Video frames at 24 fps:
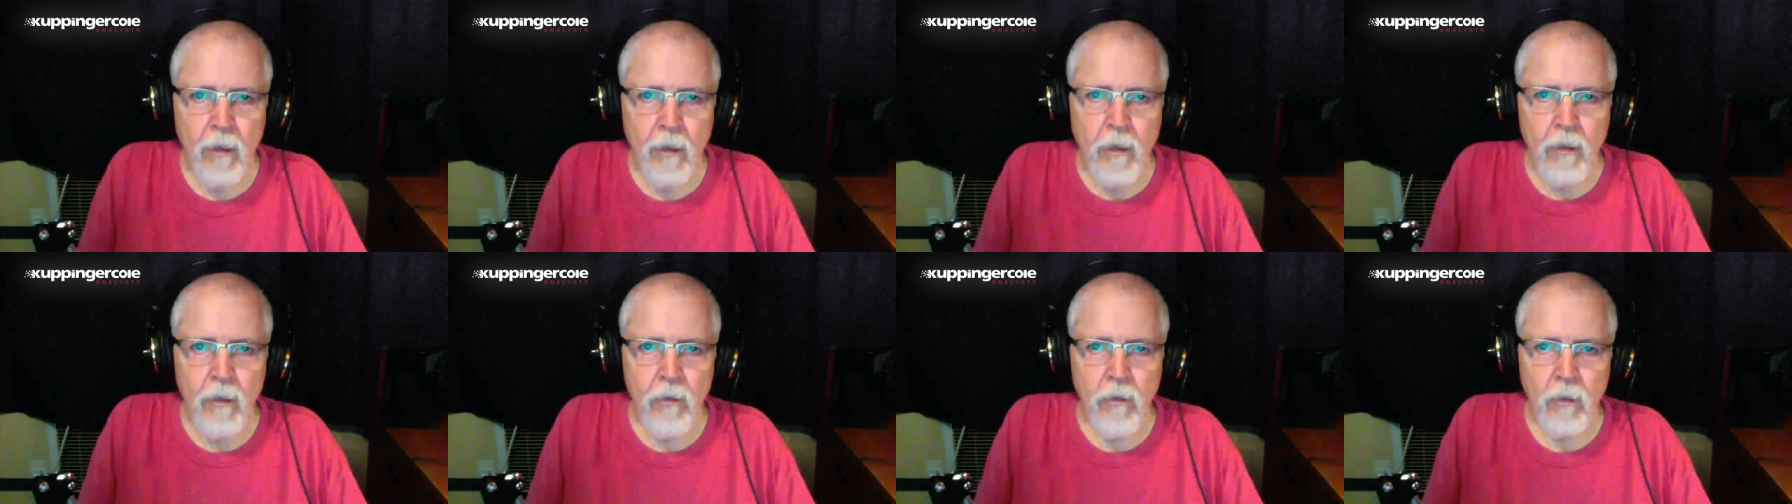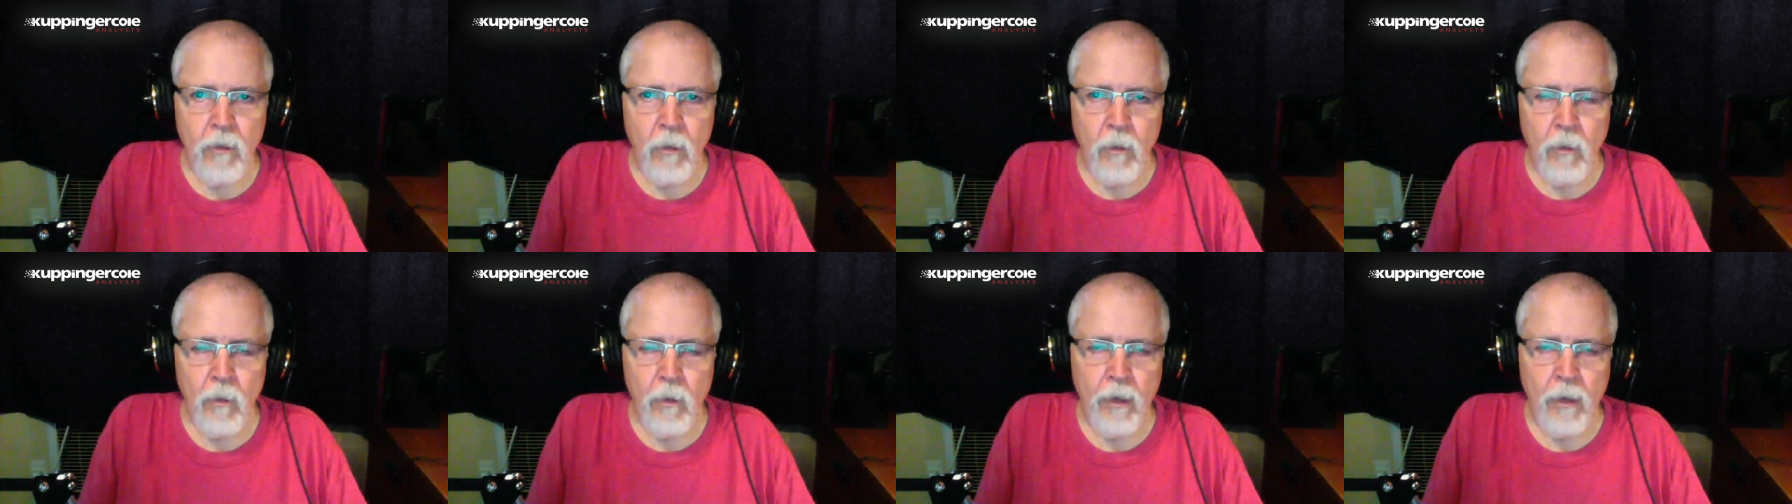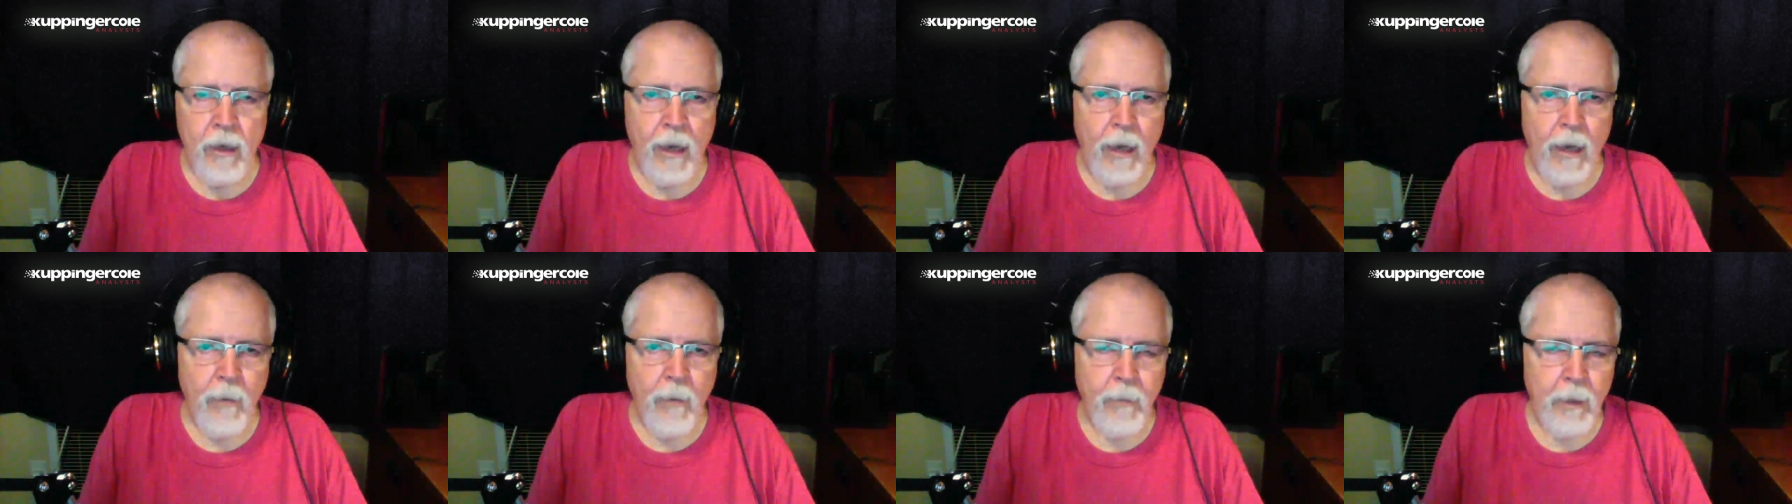so or
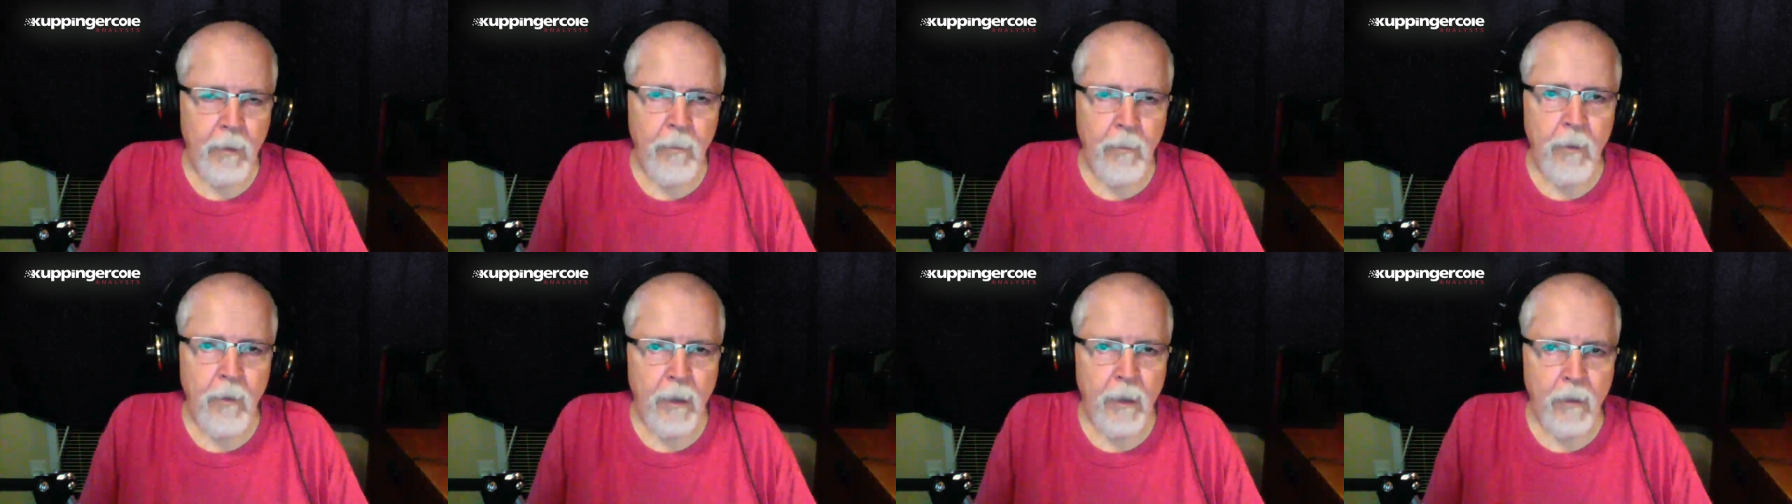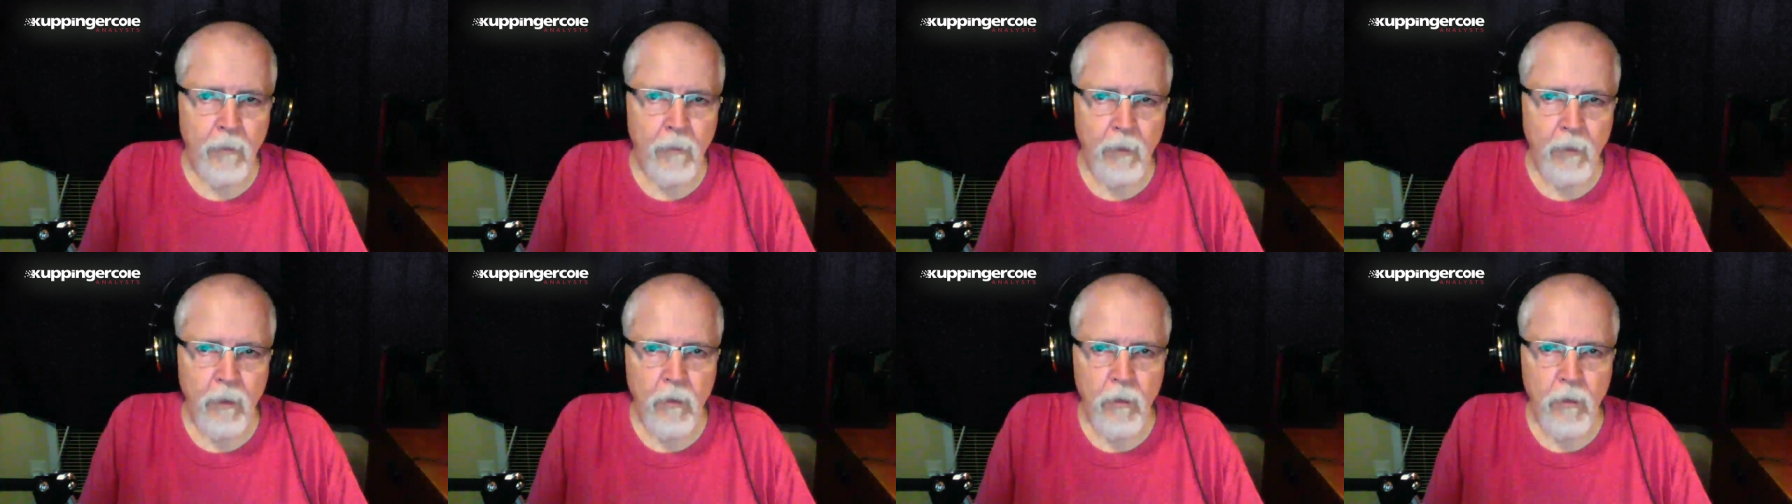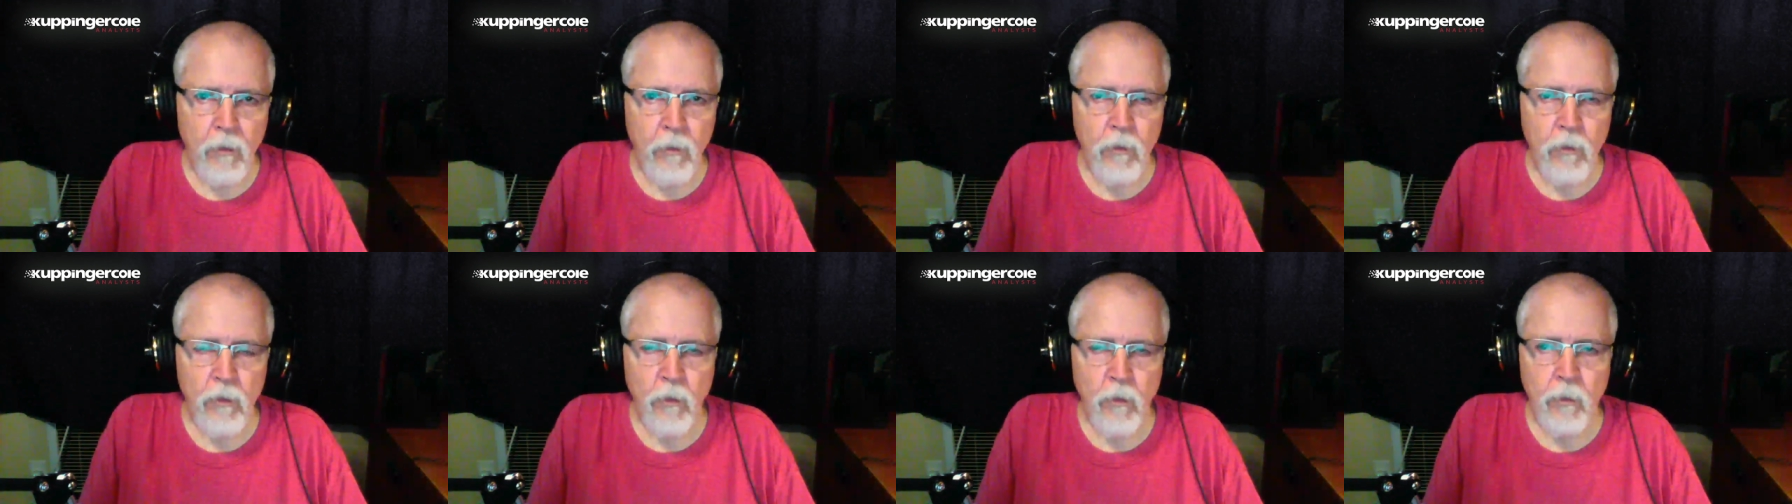can make money if they
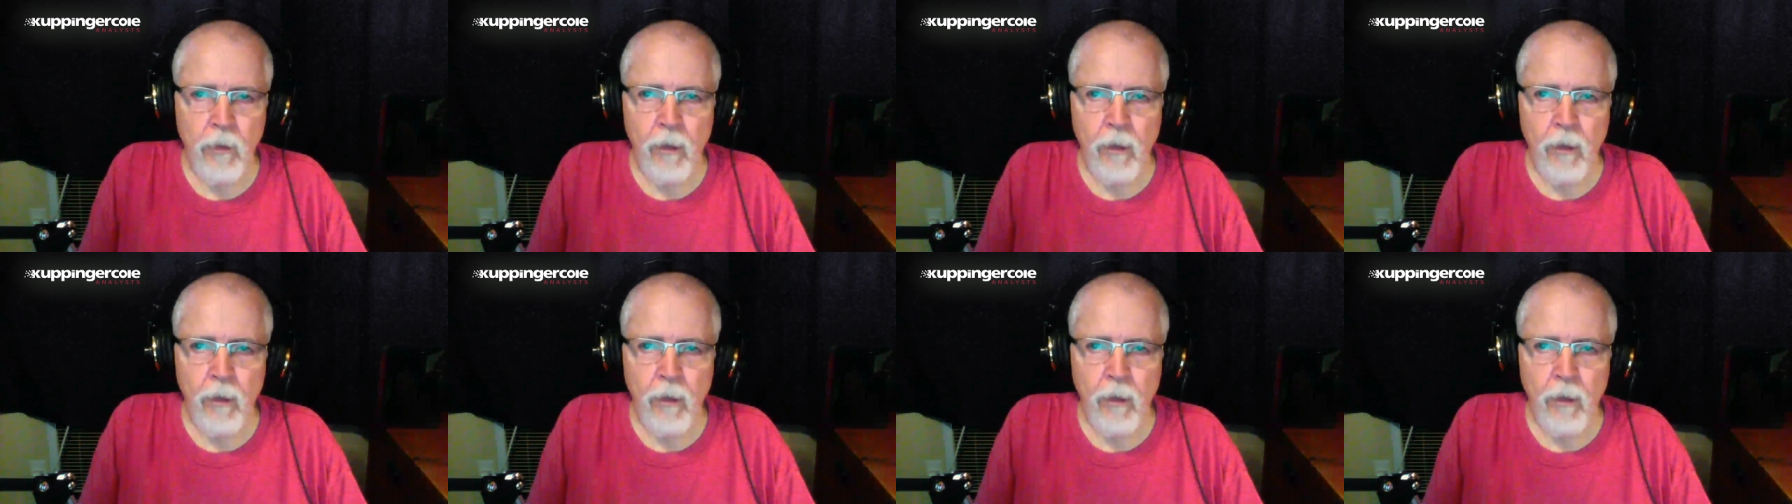choose to.